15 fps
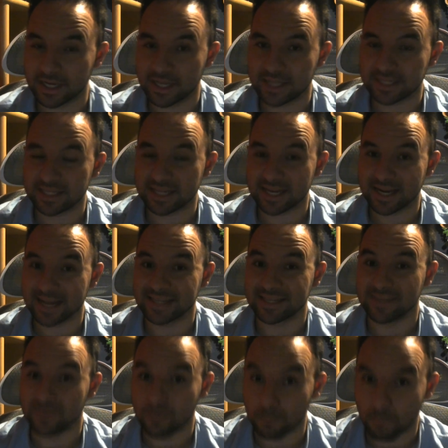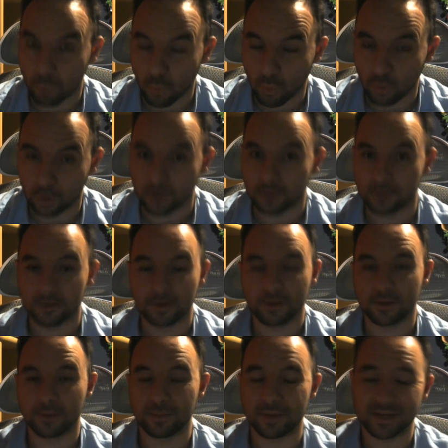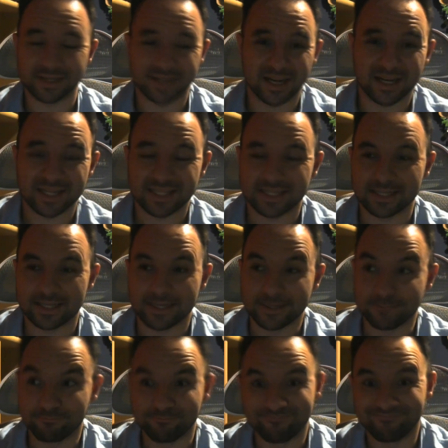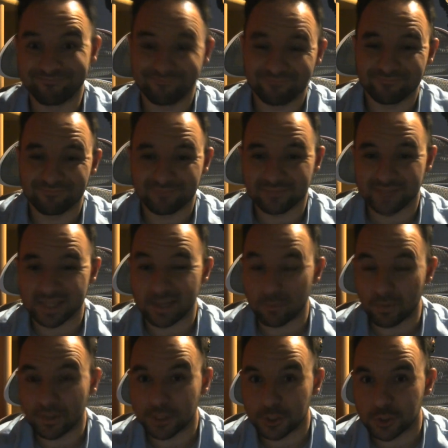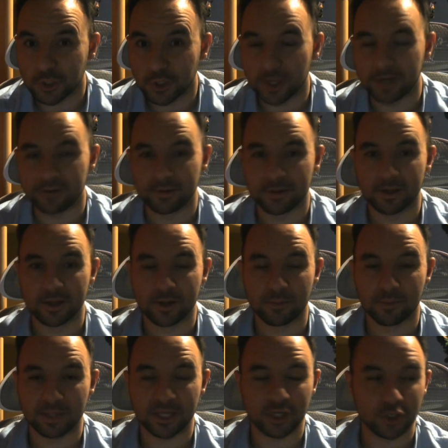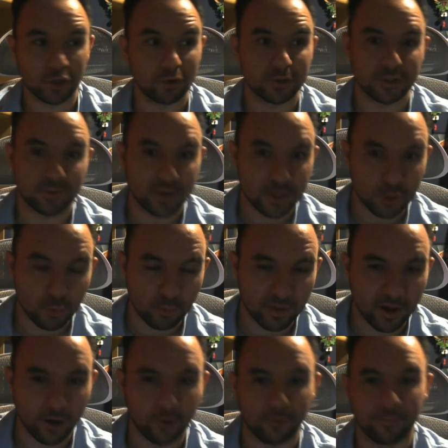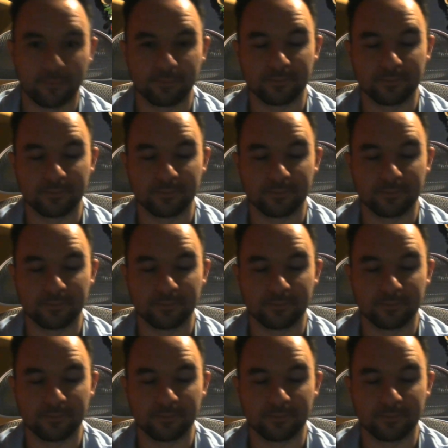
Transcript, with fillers: to hit Snake Eyes even more? Because honestly, they really should. But they should also hit Yubel.